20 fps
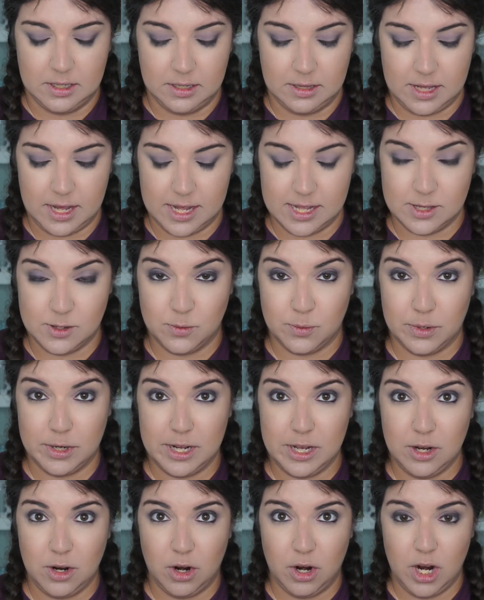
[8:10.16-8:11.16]
That's
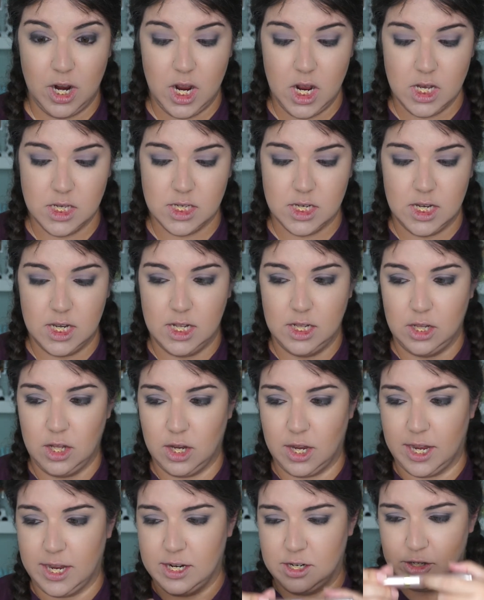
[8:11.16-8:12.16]
pretty crazy.
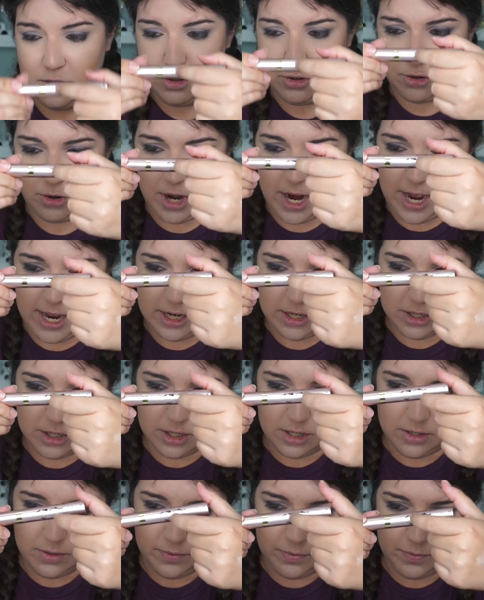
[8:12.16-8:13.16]
Look, I can just scratch